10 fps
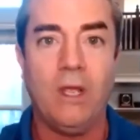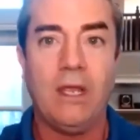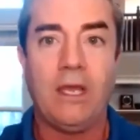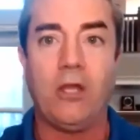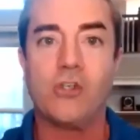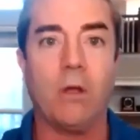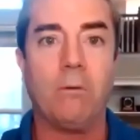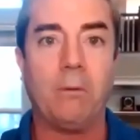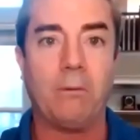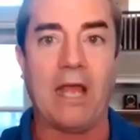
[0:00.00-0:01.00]
Here's all we
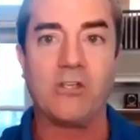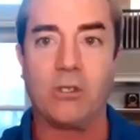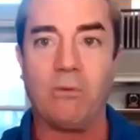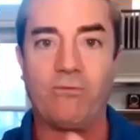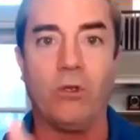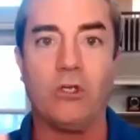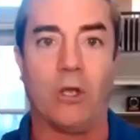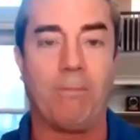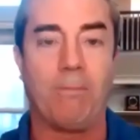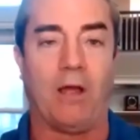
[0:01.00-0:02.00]
would ask you before you
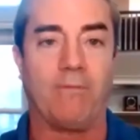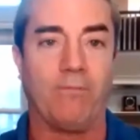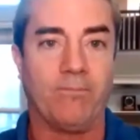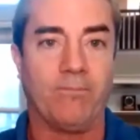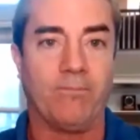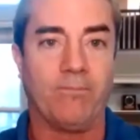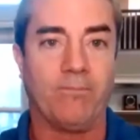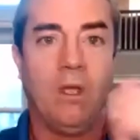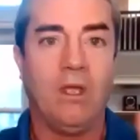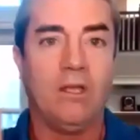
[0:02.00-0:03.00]
jump off.
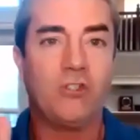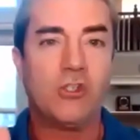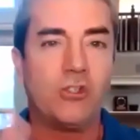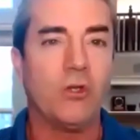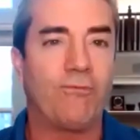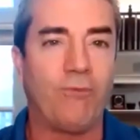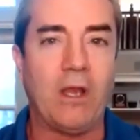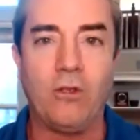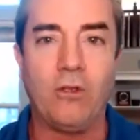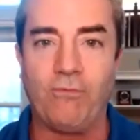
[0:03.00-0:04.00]
Just do your friend a
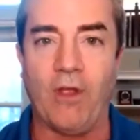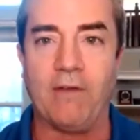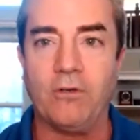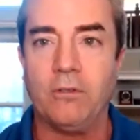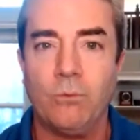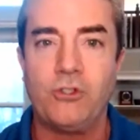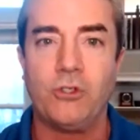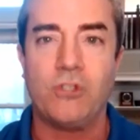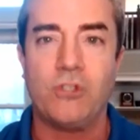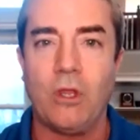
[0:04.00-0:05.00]
huge favor. Would you
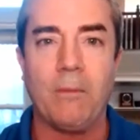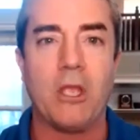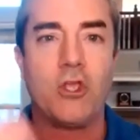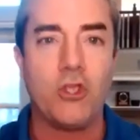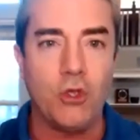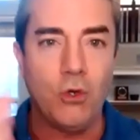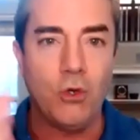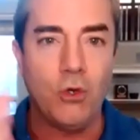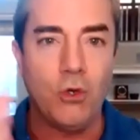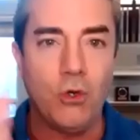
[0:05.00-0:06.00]
do them a huge
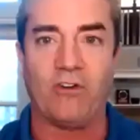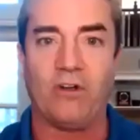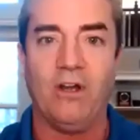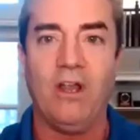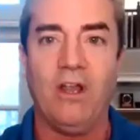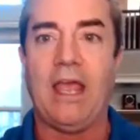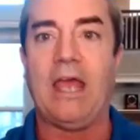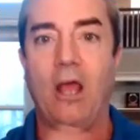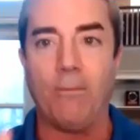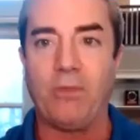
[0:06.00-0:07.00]
favor and
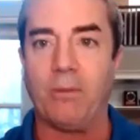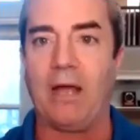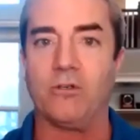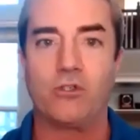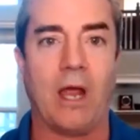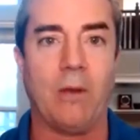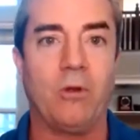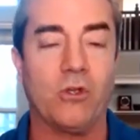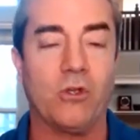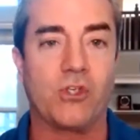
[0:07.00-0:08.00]
help them out and try one of
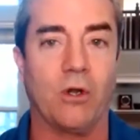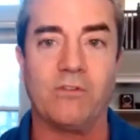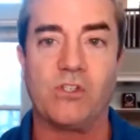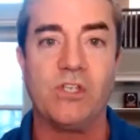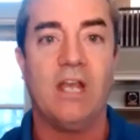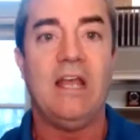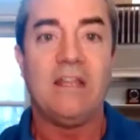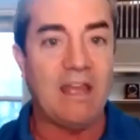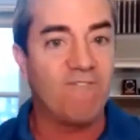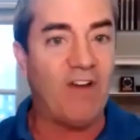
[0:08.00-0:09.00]
their services?
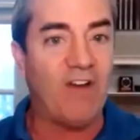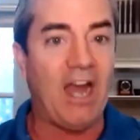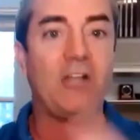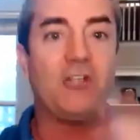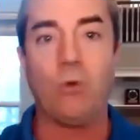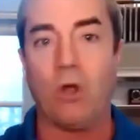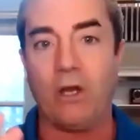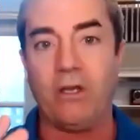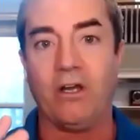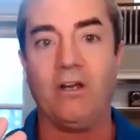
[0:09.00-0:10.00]
They invited you on
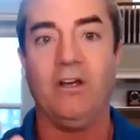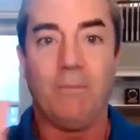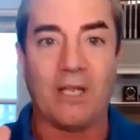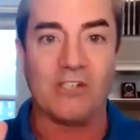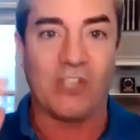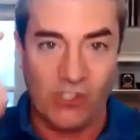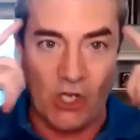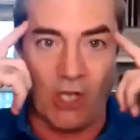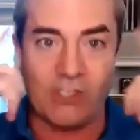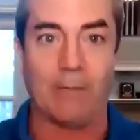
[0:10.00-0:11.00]
here because they
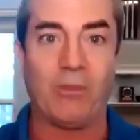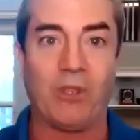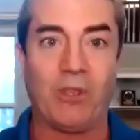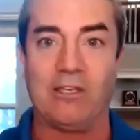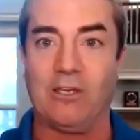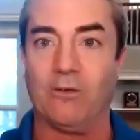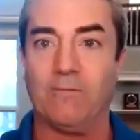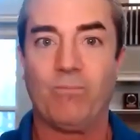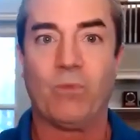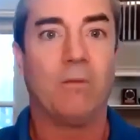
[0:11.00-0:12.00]
saw something in you.
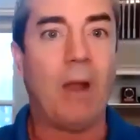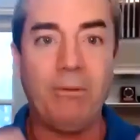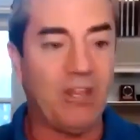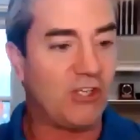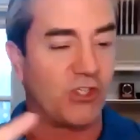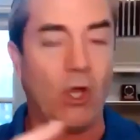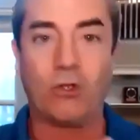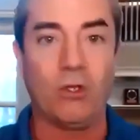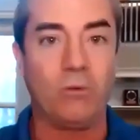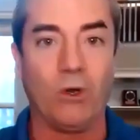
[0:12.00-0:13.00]
Probably they saw a
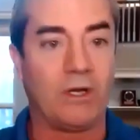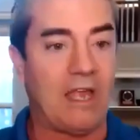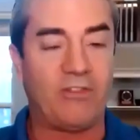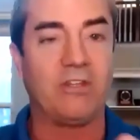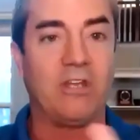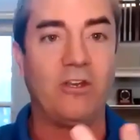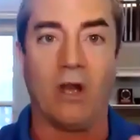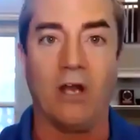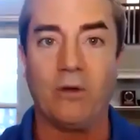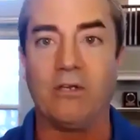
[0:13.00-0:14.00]
good work ethic, that you're
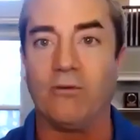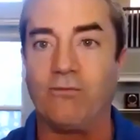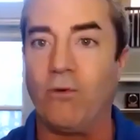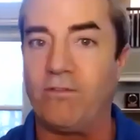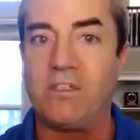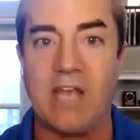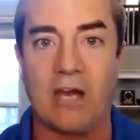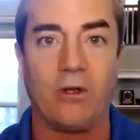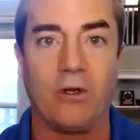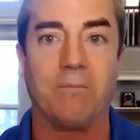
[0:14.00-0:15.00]
hungry and you're full of
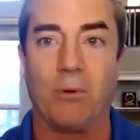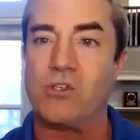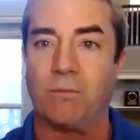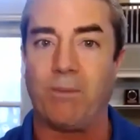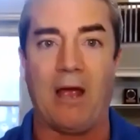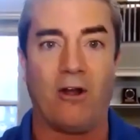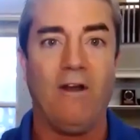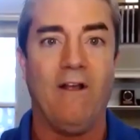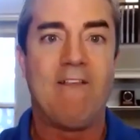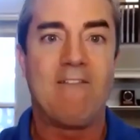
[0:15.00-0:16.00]
integrity and personal power.
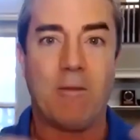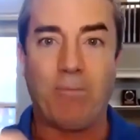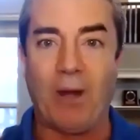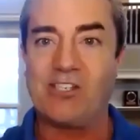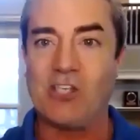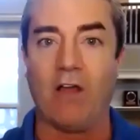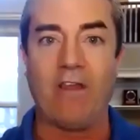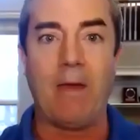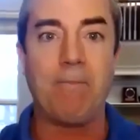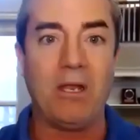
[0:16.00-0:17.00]
They probably saw
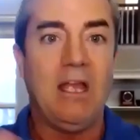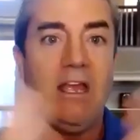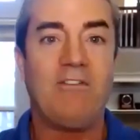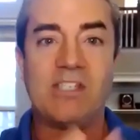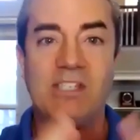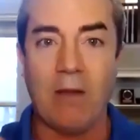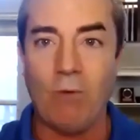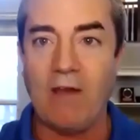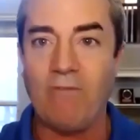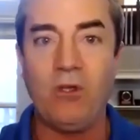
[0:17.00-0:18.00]
that. But if it's not
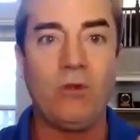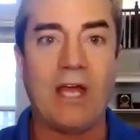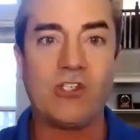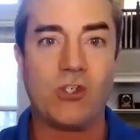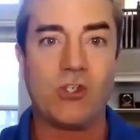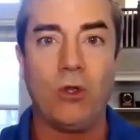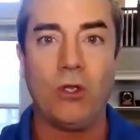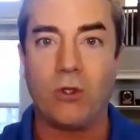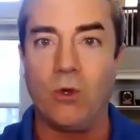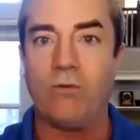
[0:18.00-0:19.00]
right for you, that's totally
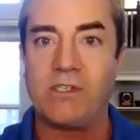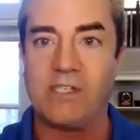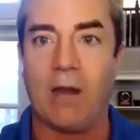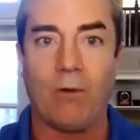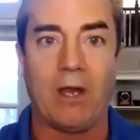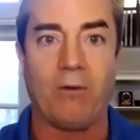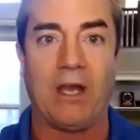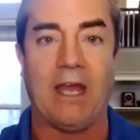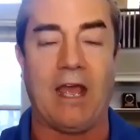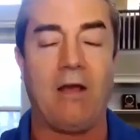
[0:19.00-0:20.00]
cool. If it's not right
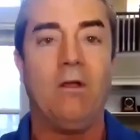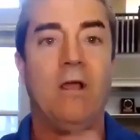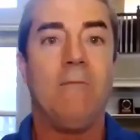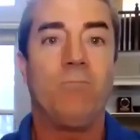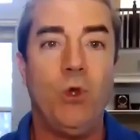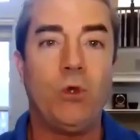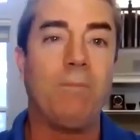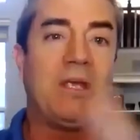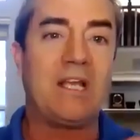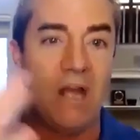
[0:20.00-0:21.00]
now, you could
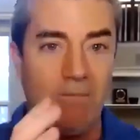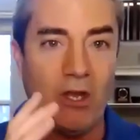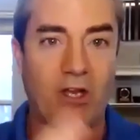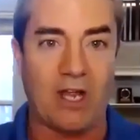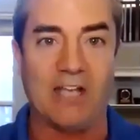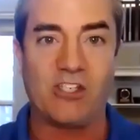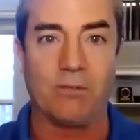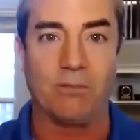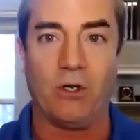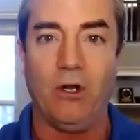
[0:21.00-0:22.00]
become their
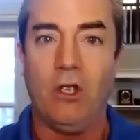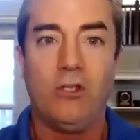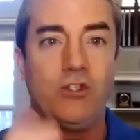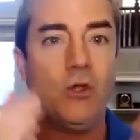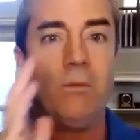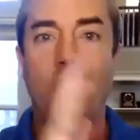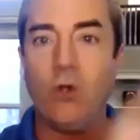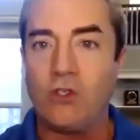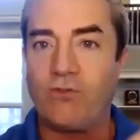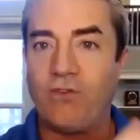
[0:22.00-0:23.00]
customer, do them a
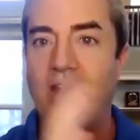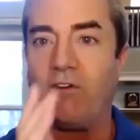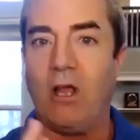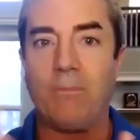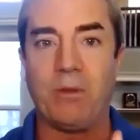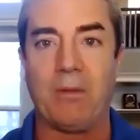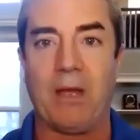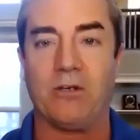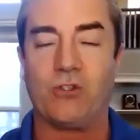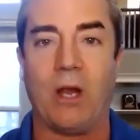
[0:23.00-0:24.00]
huge favor, help them out
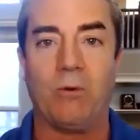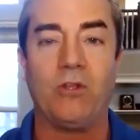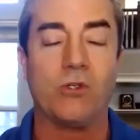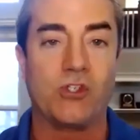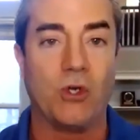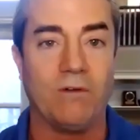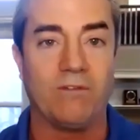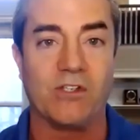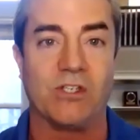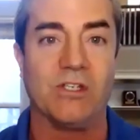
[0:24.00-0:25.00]
and try one of their
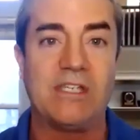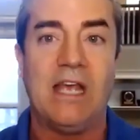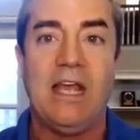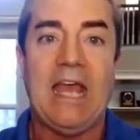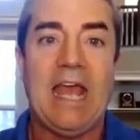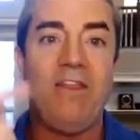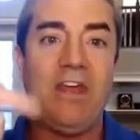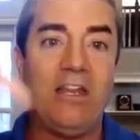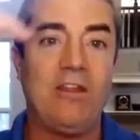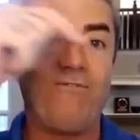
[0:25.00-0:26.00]
services. And then
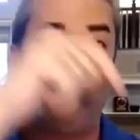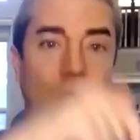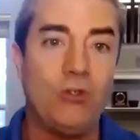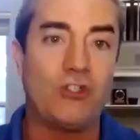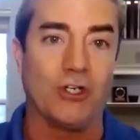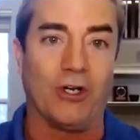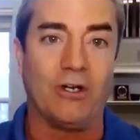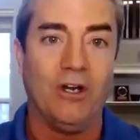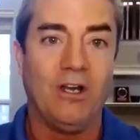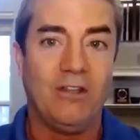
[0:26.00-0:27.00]
in the
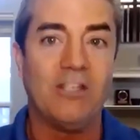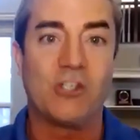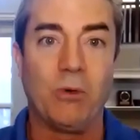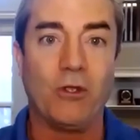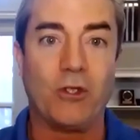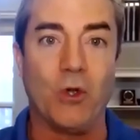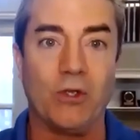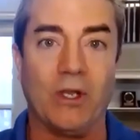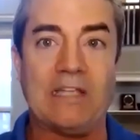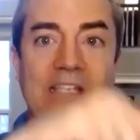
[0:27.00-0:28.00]
future, this is really cool.
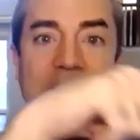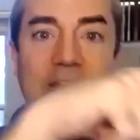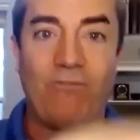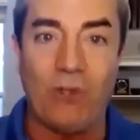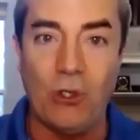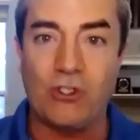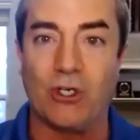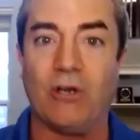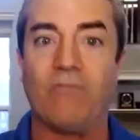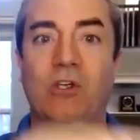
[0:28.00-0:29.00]
You'll like this. In the
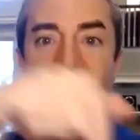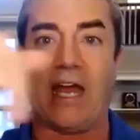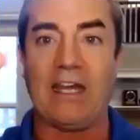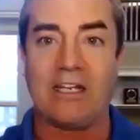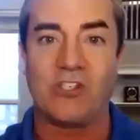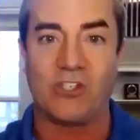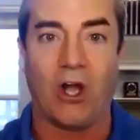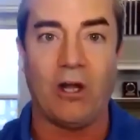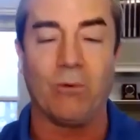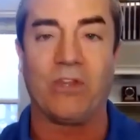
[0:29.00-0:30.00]
future, if you decide to get
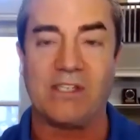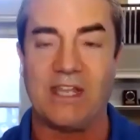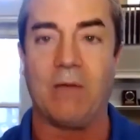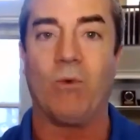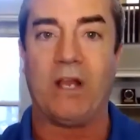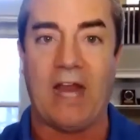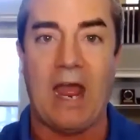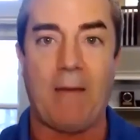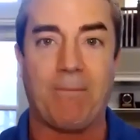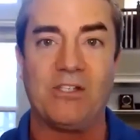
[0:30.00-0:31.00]
started with us, then when it
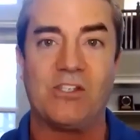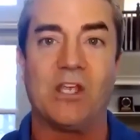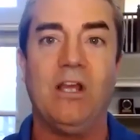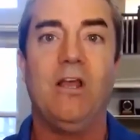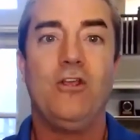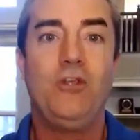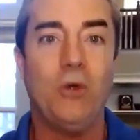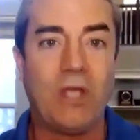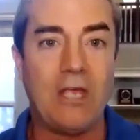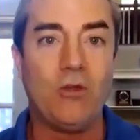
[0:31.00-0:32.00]
happens, you'll
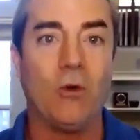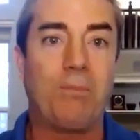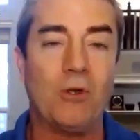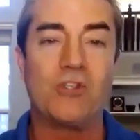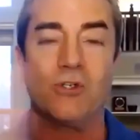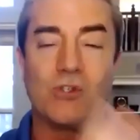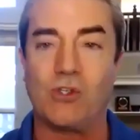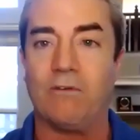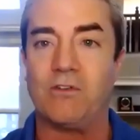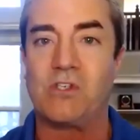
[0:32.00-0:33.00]
get your personal
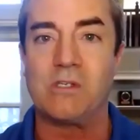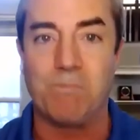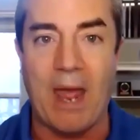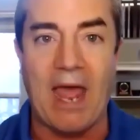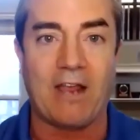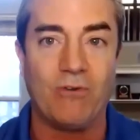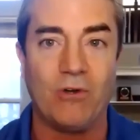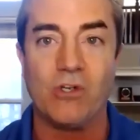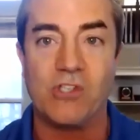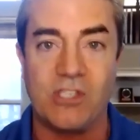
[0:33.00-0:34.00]
services back for
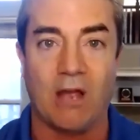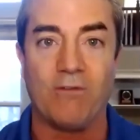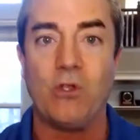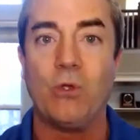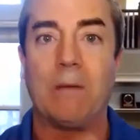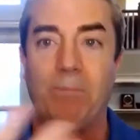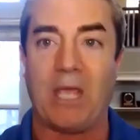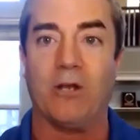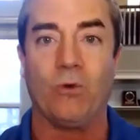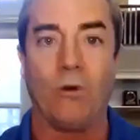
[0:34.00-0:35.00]
yourself and you can get
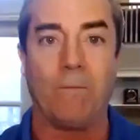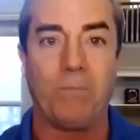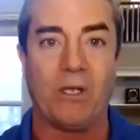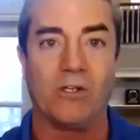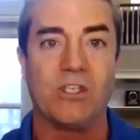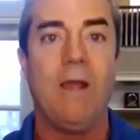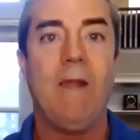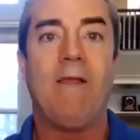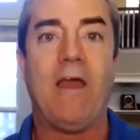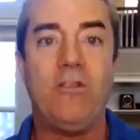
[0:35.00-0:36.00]
paid on your own bills
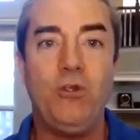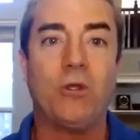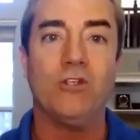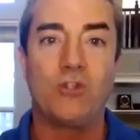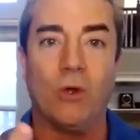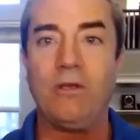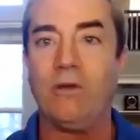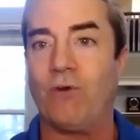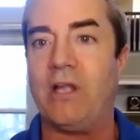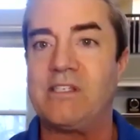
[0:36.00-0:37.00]
and you can join your
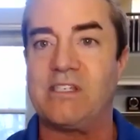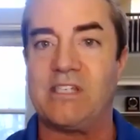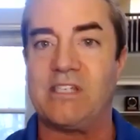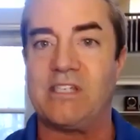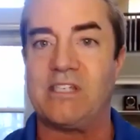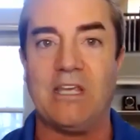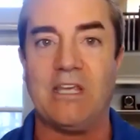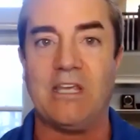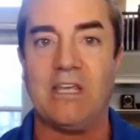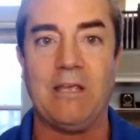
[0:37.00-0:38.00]
friend's team in the
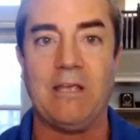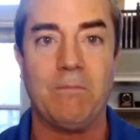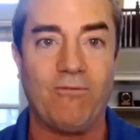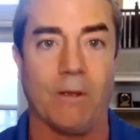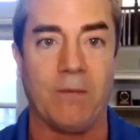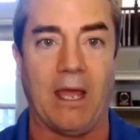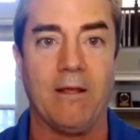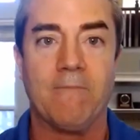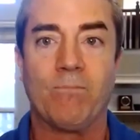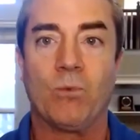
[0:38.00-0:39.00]
future someday
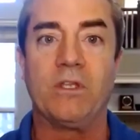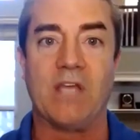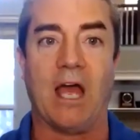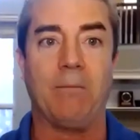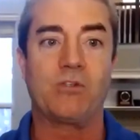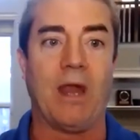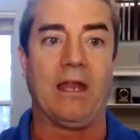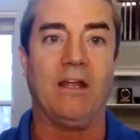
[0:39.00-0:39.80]
when the time is right.